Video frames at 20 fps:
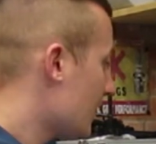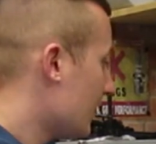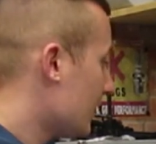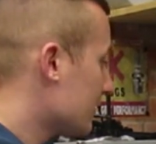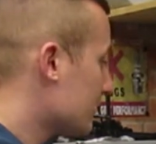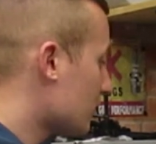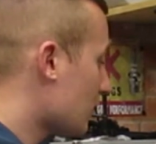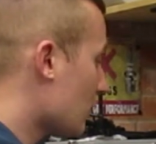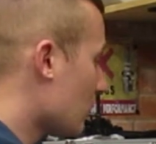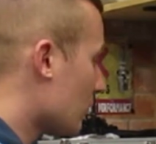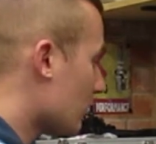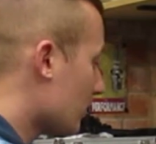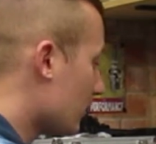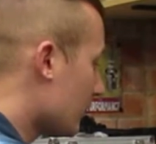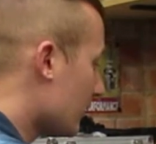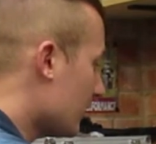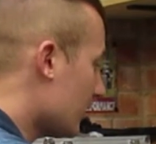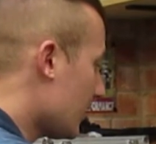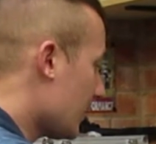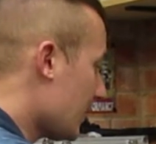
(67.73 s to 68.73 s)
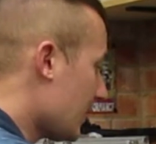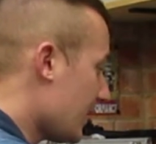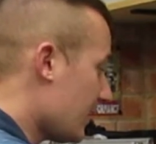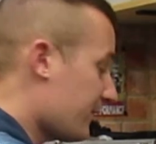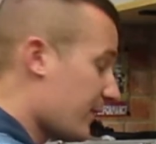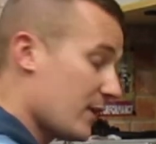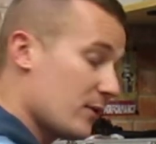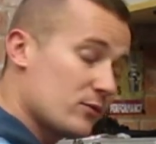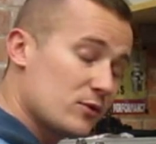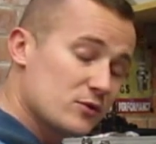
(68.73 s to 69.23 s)
So if
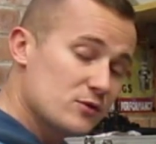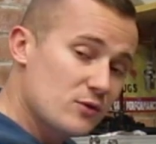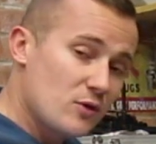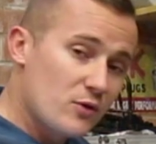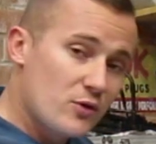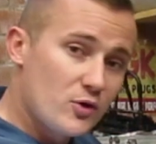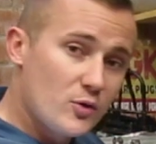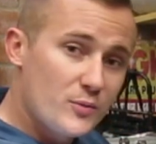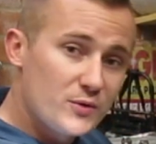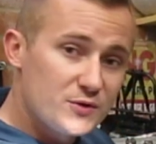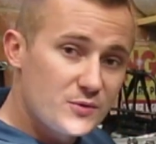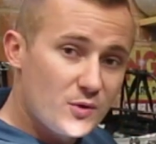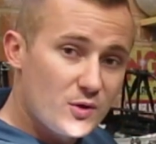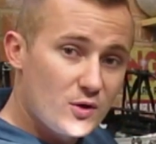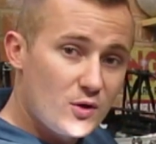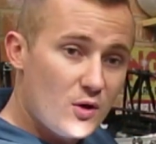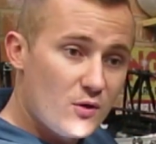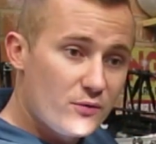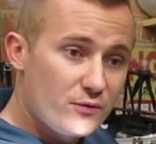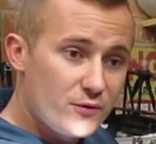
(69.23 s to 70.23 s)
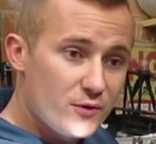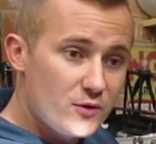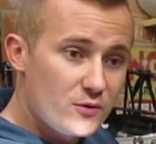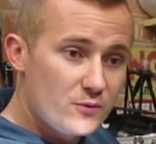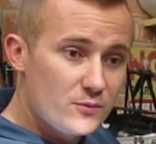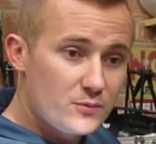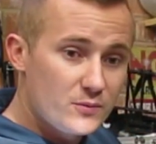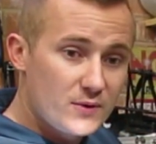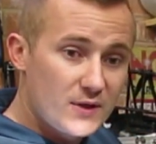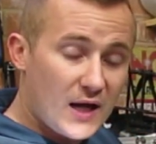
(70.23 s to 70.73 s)
anyone doesn't know the numbers, I'm going to go
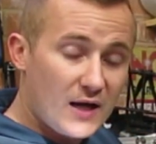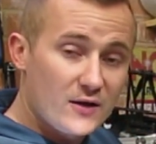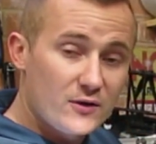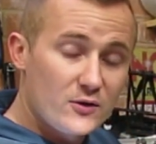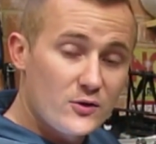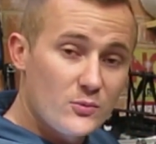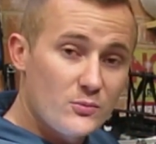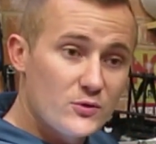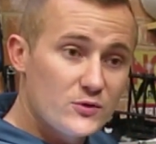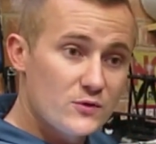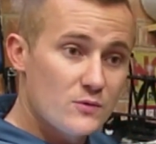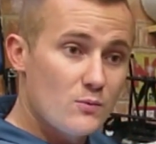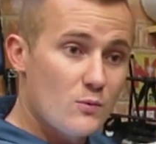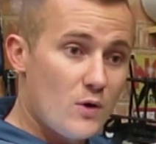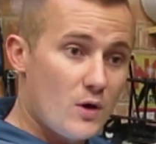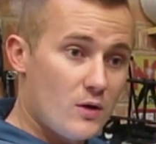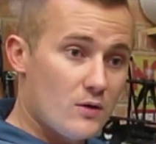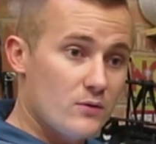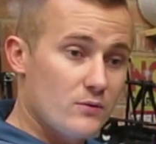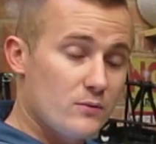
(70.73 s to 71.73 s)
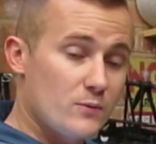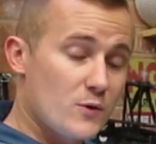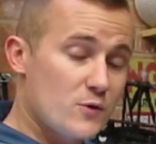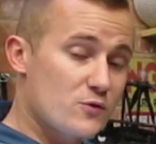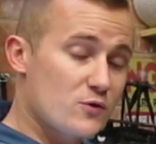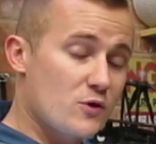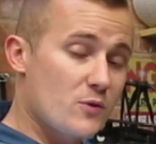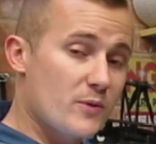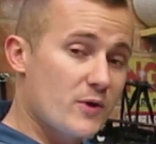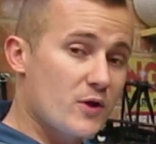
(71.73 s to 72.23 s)
through kind of the numbers and what used
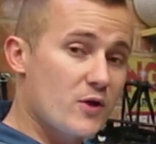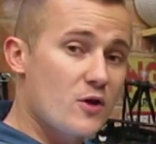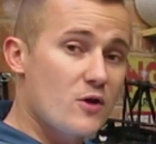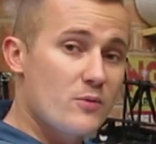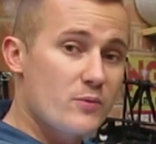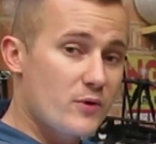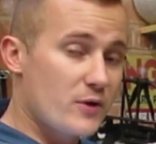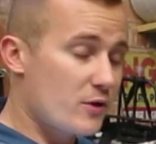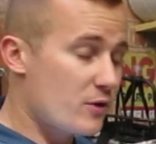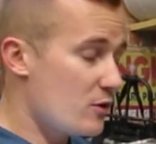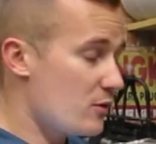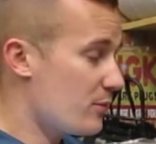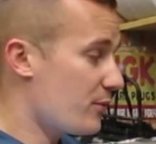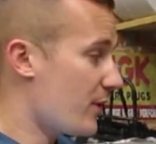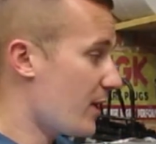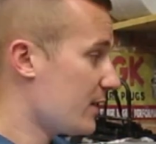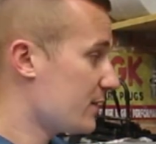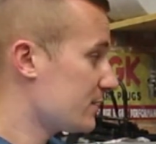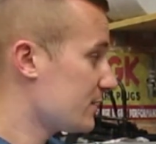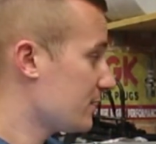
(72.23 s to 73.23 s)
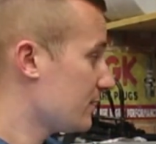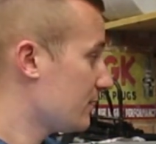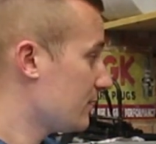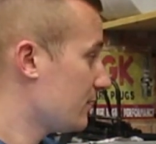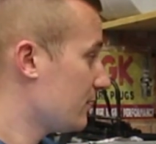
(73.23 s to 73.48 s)
to come on a Cooper and a Cooper S